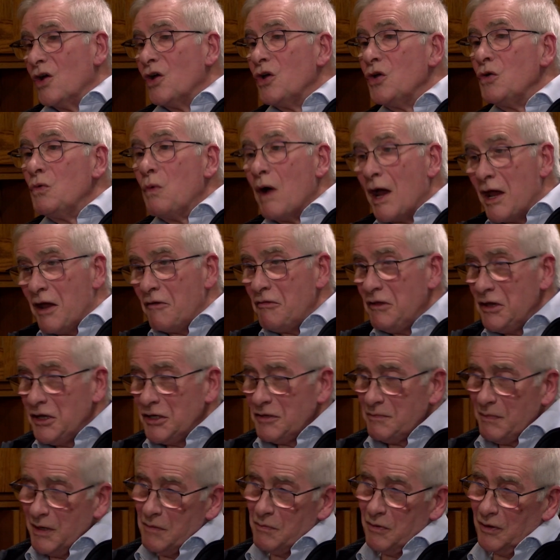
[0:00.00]
Who were
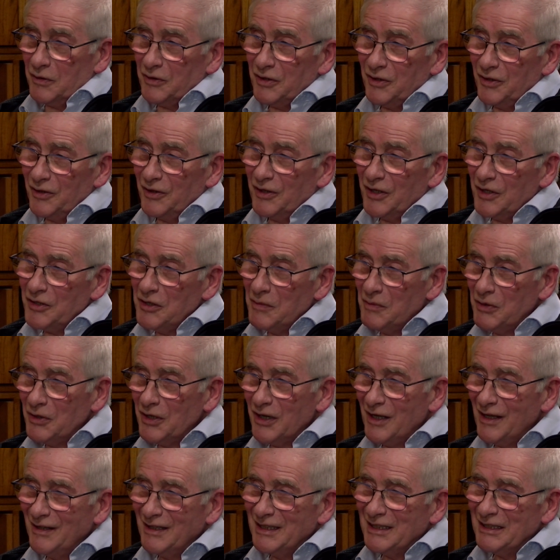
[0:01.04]
these people, Hugh? Can you
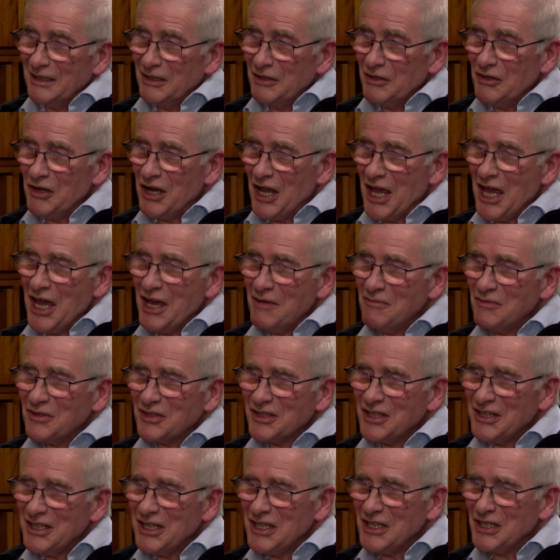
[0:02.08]
put names
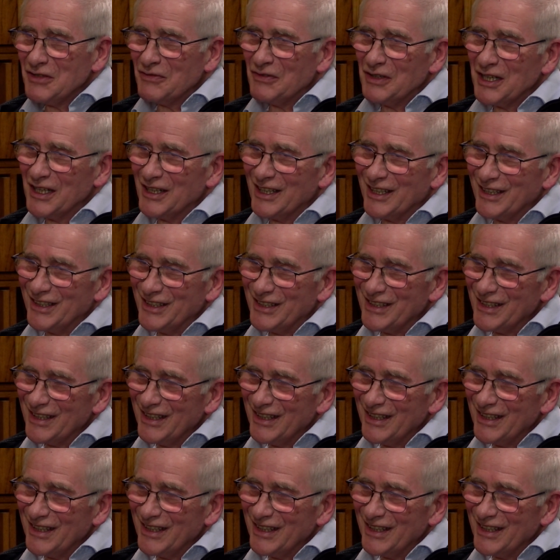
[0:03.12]
to these figures?